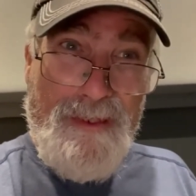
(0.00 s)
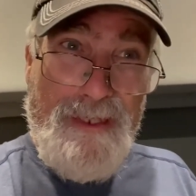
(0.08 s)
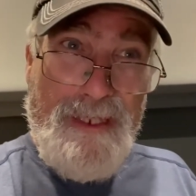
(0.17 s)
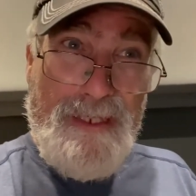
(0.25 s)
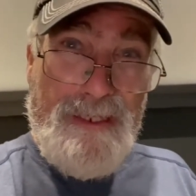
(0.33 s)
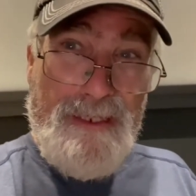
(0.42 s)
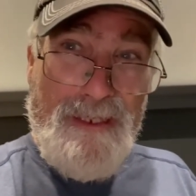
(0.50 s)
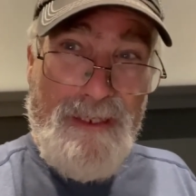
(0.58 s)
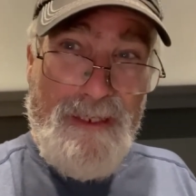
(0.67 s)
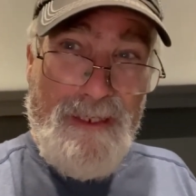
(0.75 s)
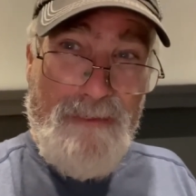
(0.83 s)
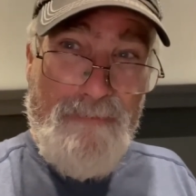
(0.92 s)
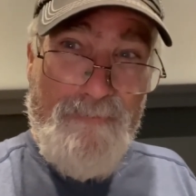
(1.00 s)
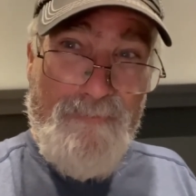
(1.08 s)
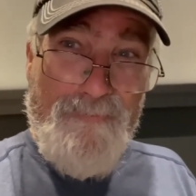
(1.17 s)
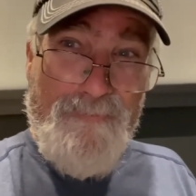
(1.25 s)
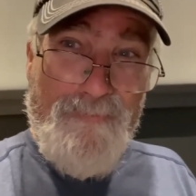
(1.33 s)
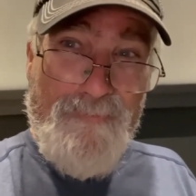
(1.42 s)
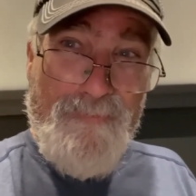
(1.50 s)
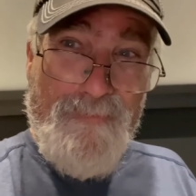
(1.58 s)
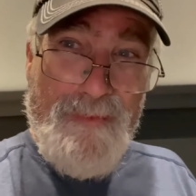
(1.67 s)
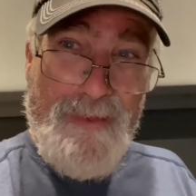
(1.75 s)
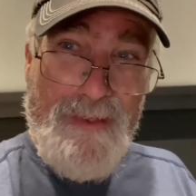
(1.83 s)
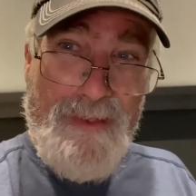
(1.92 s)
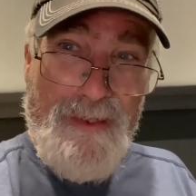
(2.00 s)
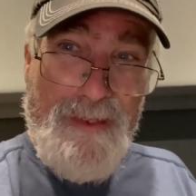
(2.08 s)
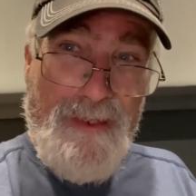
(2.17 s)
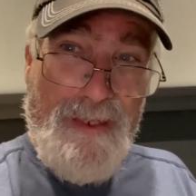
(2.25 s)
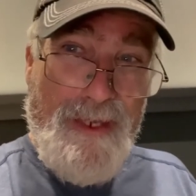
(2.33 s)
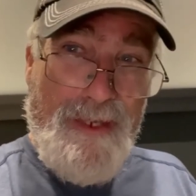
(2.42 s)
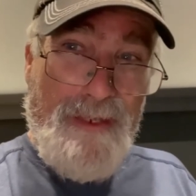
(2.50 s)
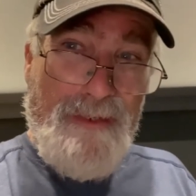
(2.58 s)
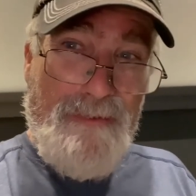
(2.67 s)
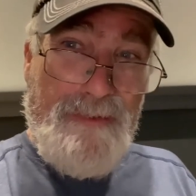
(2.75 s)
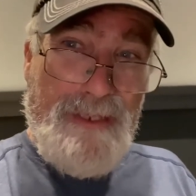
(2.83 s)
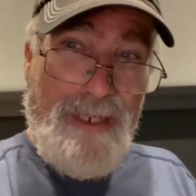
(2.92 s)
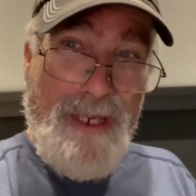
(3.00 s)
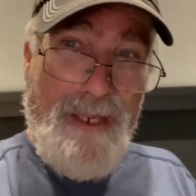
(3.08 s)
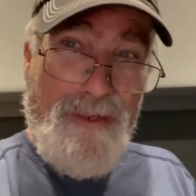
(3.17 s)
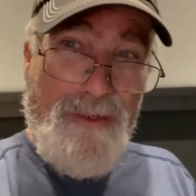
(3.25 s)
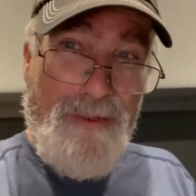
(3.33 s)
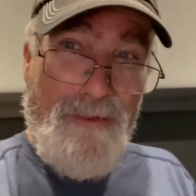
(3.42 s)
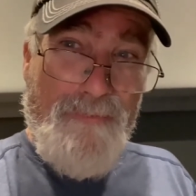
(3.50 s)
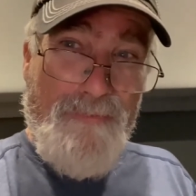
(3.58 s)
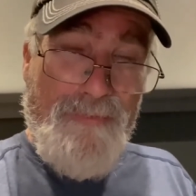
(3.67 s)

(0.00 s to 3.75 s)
and time on a channel